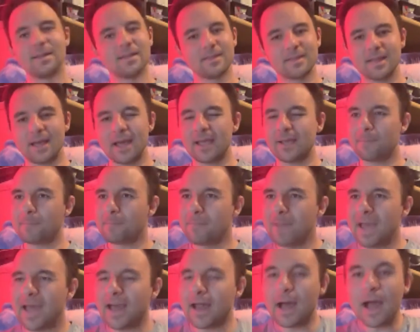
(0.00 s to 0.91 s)
Like,
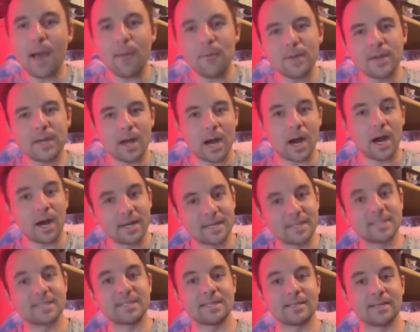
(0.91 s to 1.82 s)
man, I would
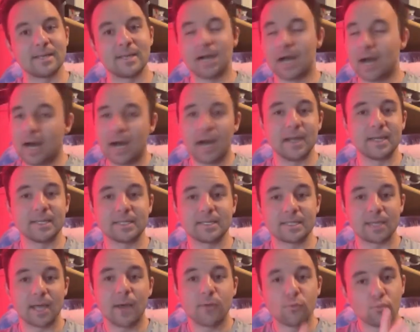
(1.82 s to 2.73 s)
honestly,
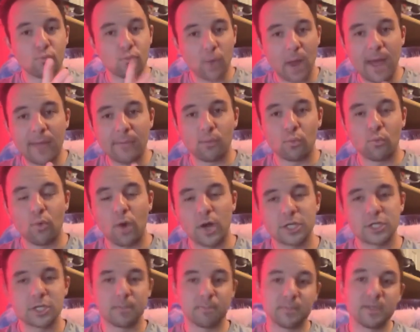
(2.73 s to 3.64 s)
honestly, I'd rather
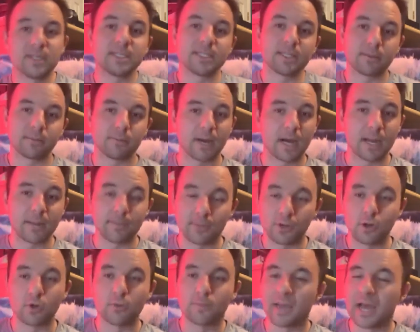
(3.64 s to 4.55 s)
watch a Mystic Mine
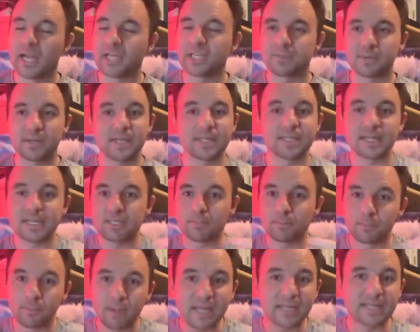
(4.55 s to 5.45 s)
mirror match because that's
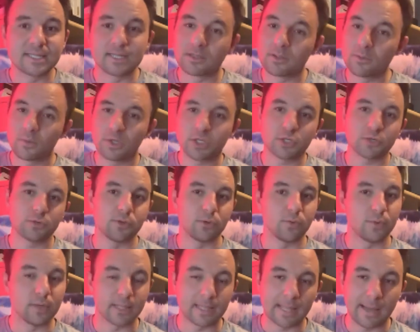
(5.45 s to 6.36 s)
basically what you're
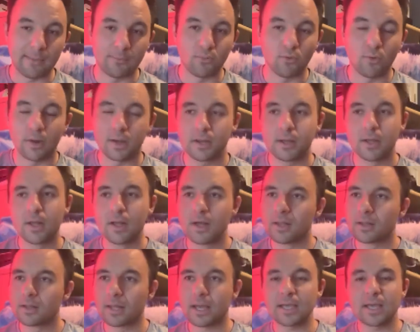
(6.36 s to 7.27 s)
doing at that point.
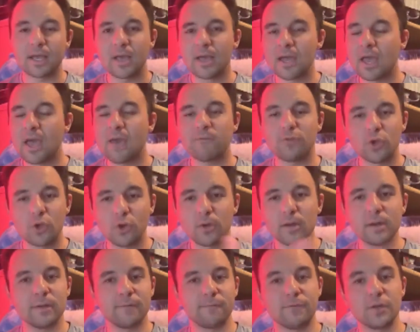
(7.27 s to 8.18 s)
Like, if
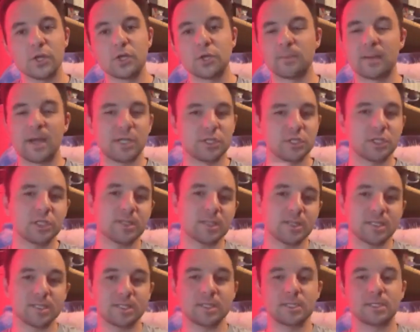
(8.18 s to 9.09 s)
you're in a feature match, th
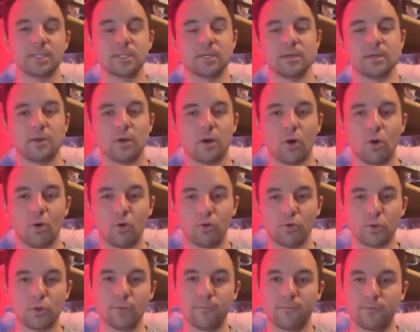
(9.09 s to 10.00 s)
this is to
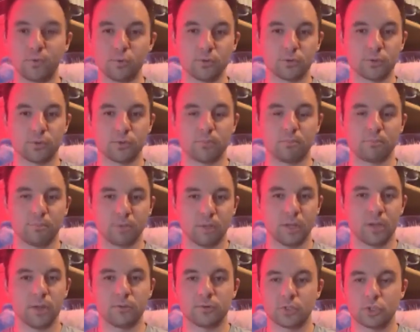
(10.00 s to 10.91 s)
all you future
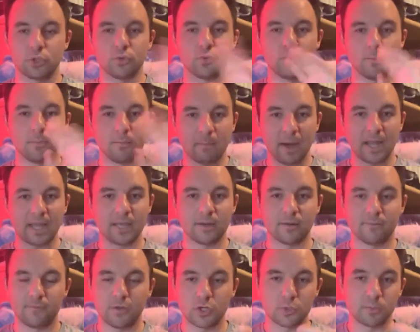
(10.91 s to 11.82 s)
players who might
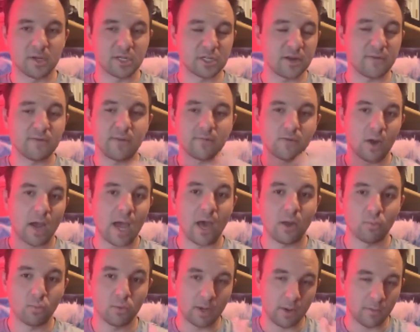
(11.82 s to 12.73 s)
get a feature match. I've never
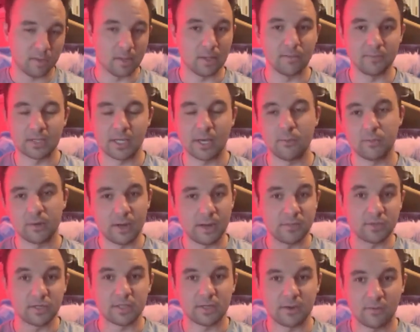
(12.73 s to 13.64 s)
had one. I would love to get one.
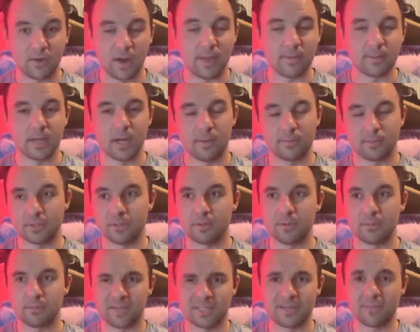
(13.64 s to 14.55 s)
I've just never had the
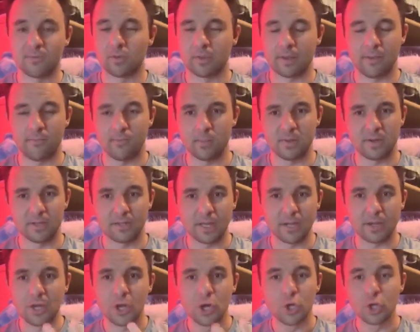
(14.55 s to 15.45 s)
opportunity. Plus, I've only ever been to
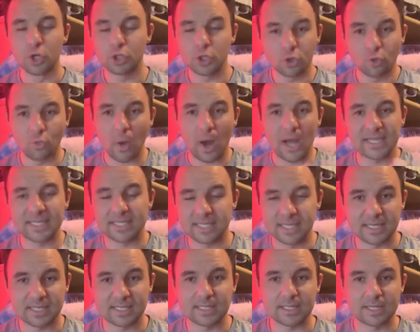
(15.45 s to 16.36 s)
like two
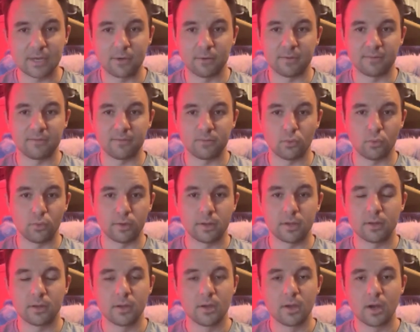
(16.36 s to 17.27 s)
YCSs here in
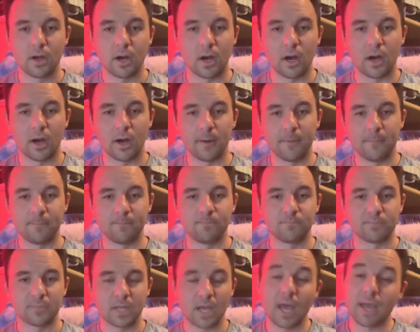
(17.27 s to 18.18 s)
Florida
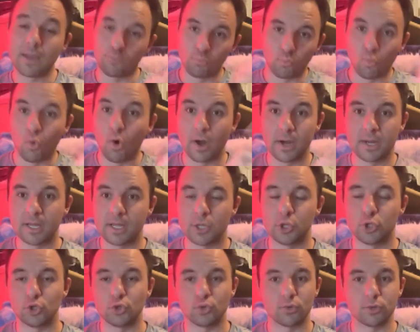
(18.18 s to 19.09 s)
um, and one
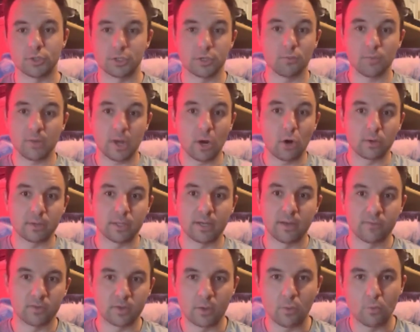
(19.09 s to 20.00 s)
in Georgia. We
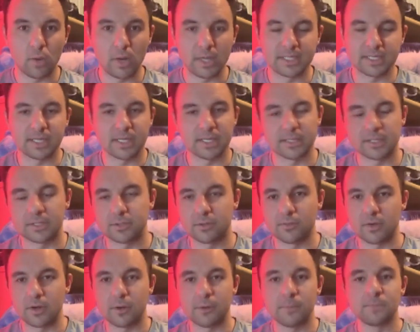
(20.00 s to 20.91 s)
hardly ever get YCSs
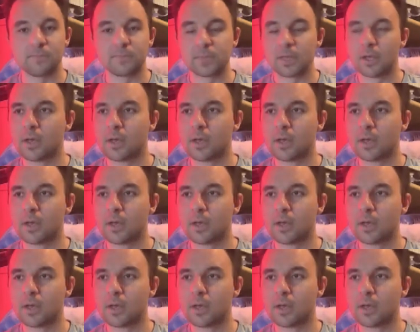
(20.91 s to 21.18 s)
over here.